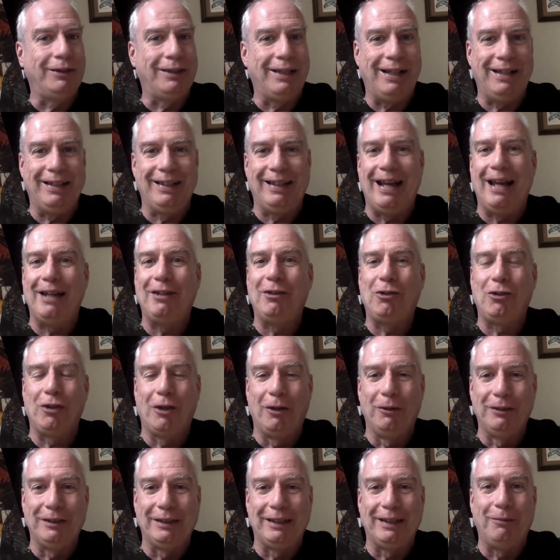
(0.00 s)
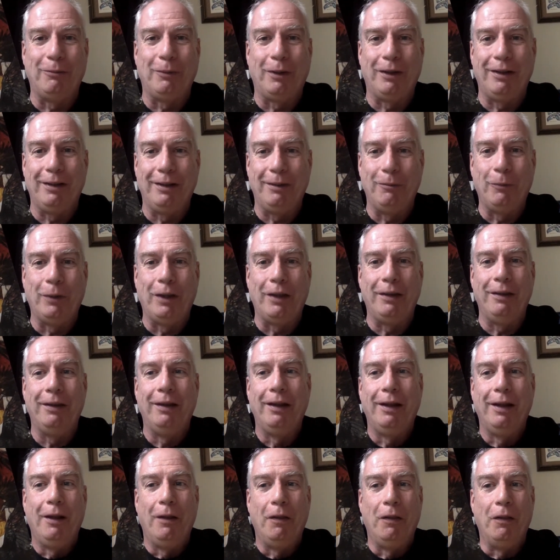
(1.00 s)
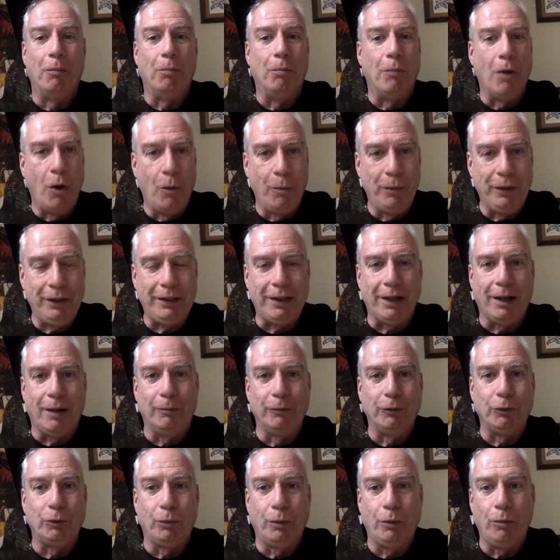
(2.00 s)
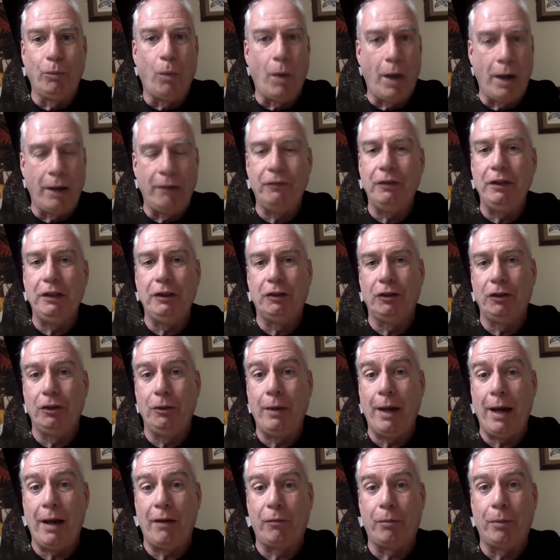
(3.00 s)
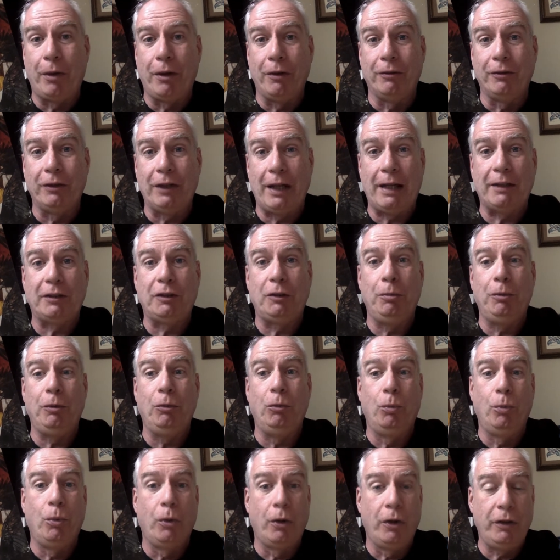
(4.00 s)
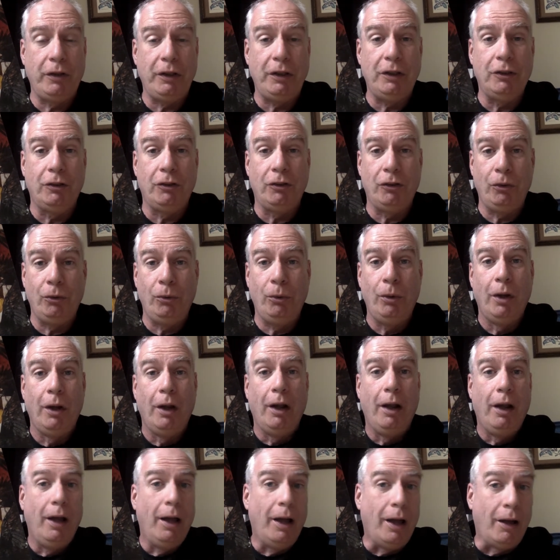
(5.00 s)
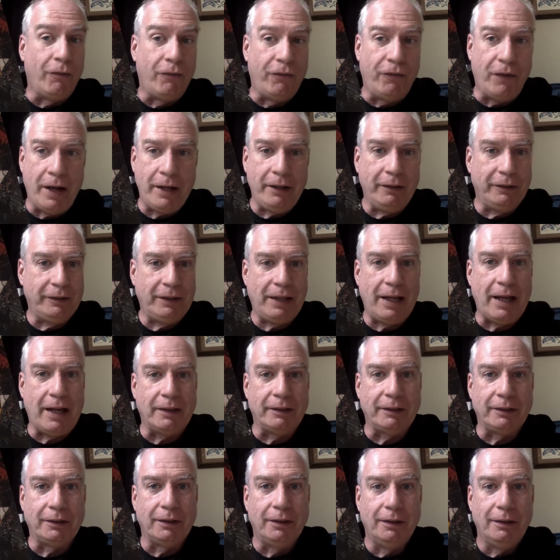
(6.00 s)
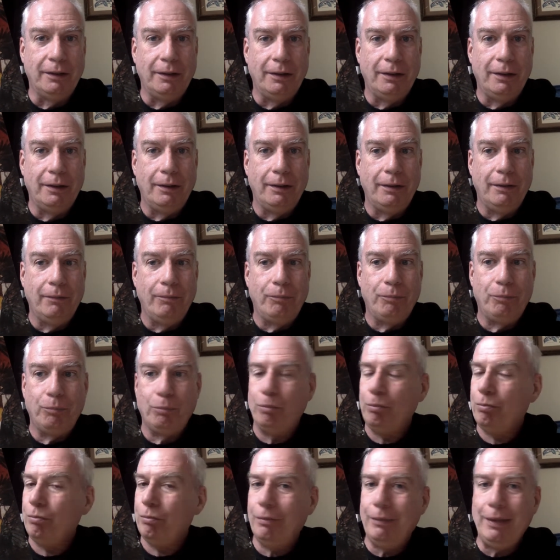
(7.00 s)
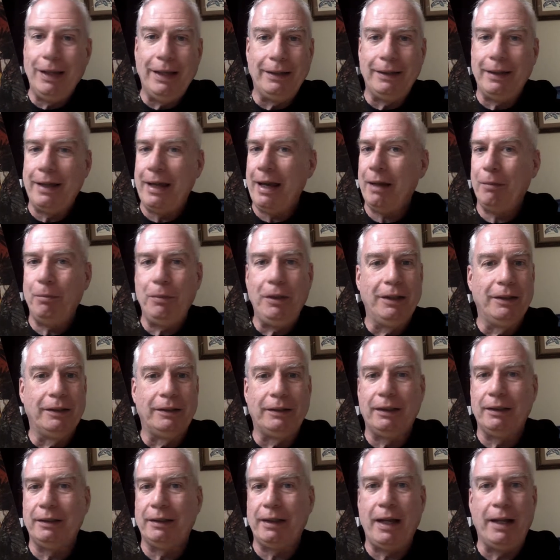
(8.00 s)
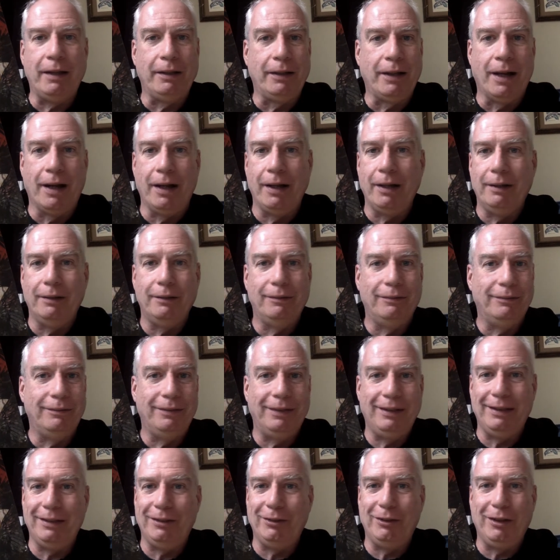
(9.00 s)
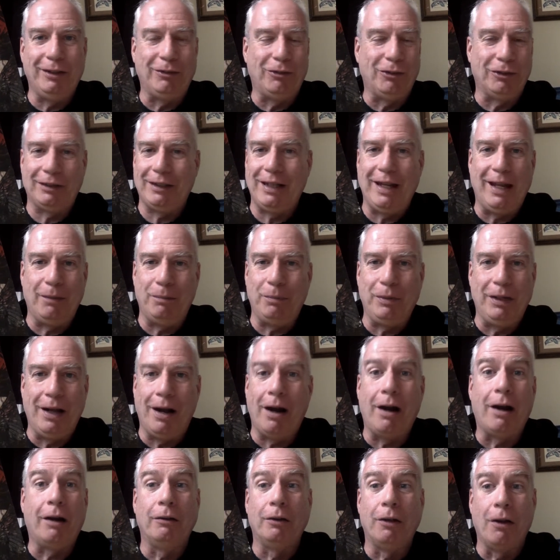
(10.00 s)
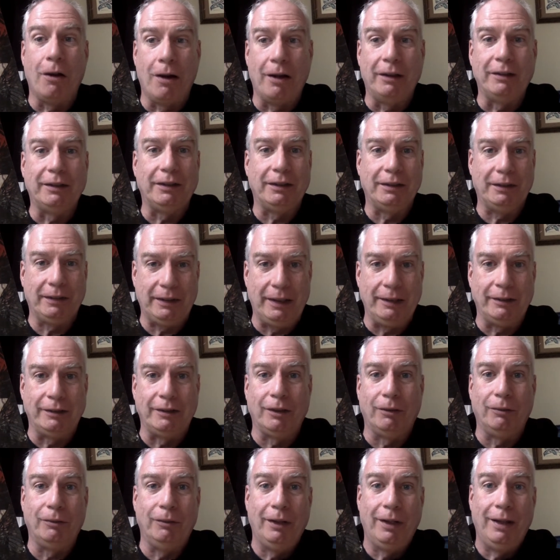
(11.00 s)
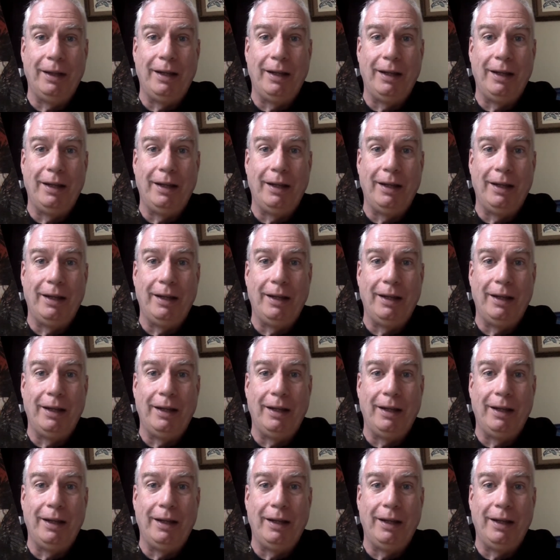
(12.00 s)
That that shows that when when the moment comes when one of these two half brothers has to be worthy to do a final task, it can't be the cis het guy. It it just can't be. Our laws say so.